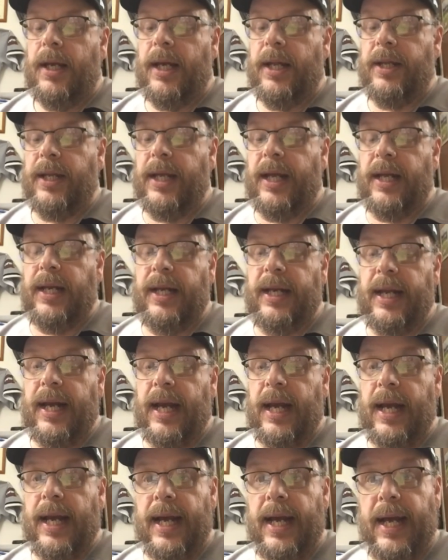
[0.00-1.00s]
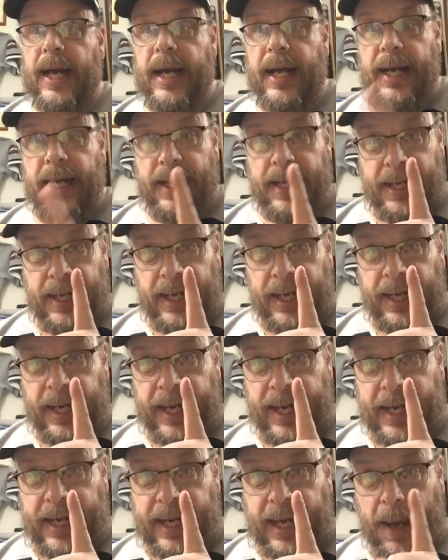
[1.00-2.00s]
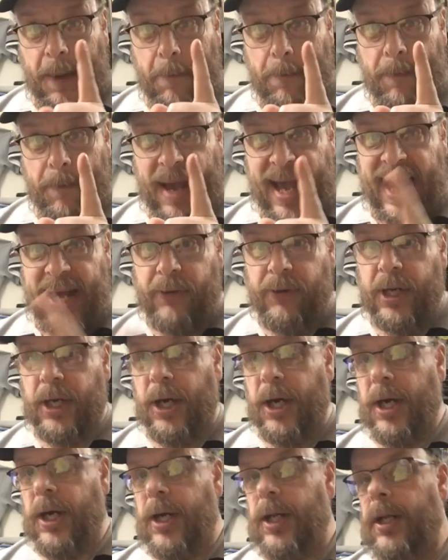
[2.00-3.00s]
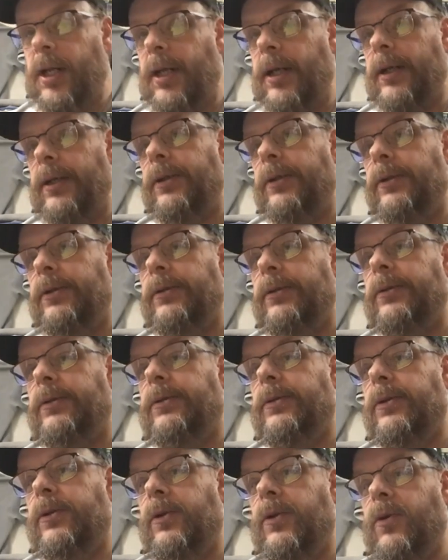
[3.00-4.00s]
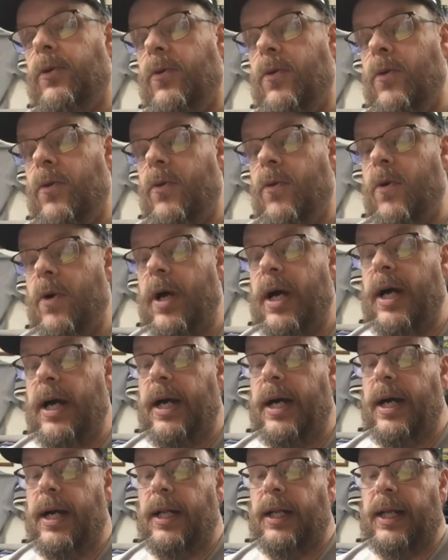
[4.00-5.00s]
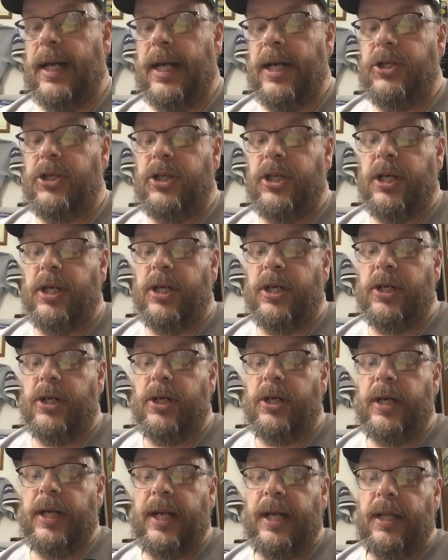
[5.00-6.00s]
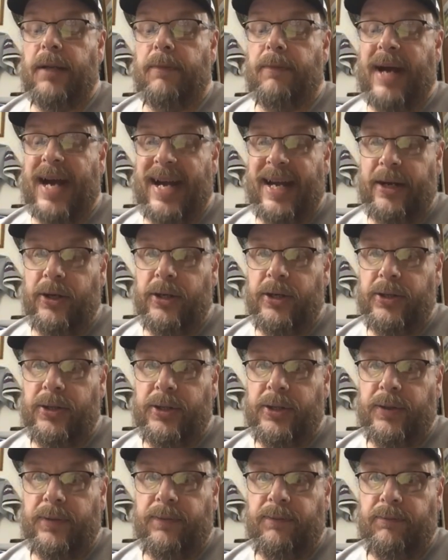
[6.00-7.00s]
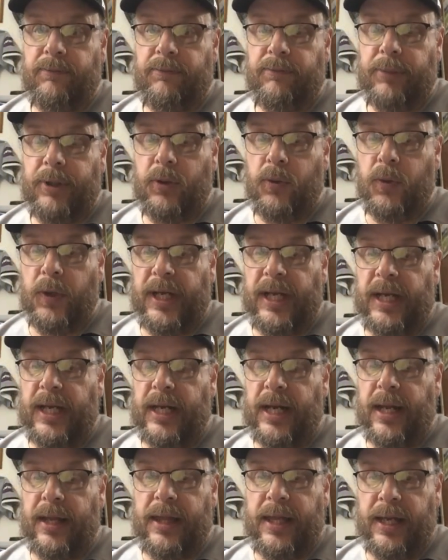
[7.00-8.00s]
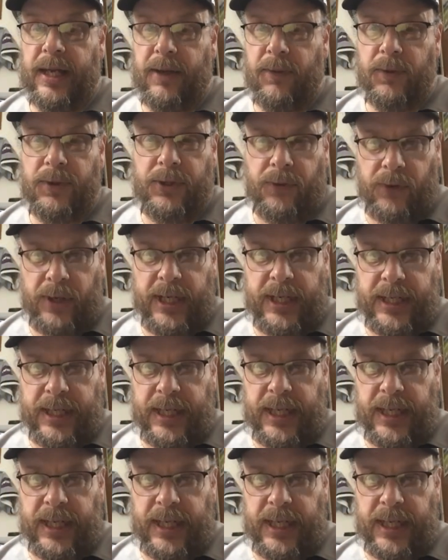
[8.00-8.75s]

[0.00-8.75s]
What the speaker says: And then Nick Madrigal, who last year in the minors, between I think it was 3